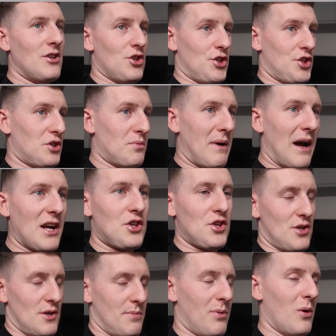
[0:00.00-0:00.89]
Just smash
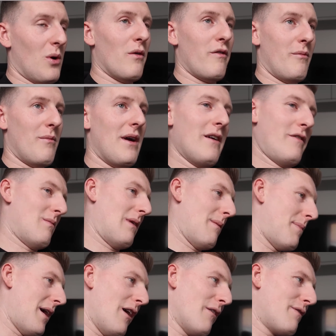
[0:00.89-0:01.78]
the support for me for
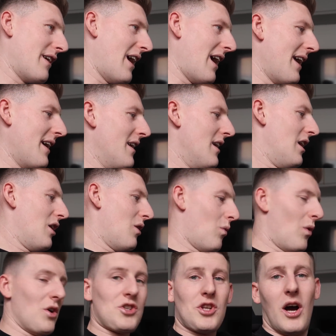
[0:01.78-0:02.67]
my birthday.
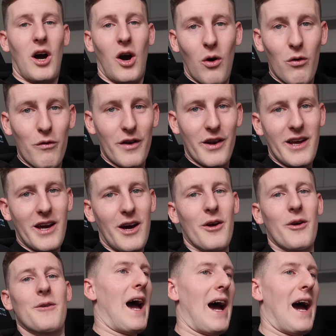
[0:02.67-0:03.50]
Watch the whole video